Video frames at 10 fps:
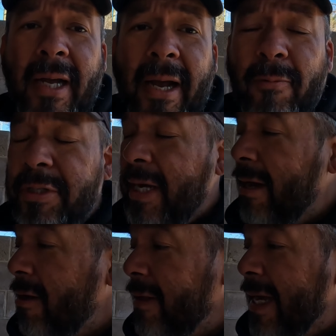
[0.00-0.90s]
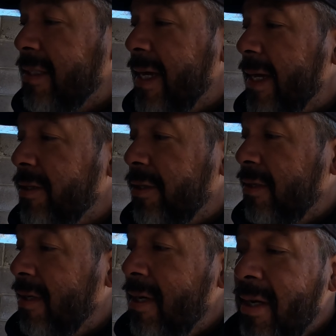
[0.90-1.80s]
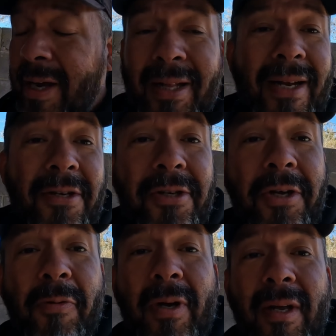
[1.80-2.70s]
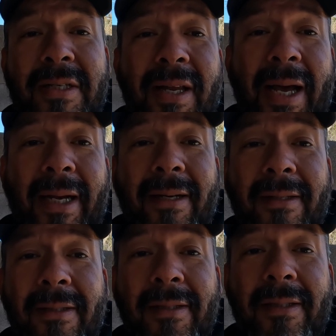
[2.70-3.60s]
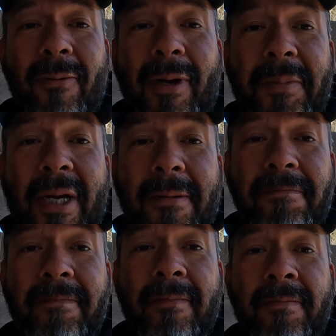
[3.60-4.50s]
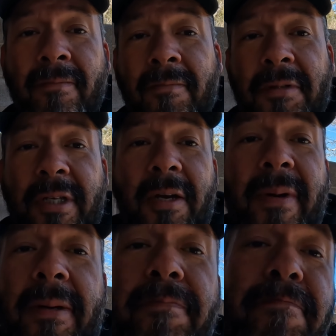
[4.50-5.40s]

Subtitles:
and we'll see how long that takes, and then I'll show you what it looks like when I'm done. See you in a bit.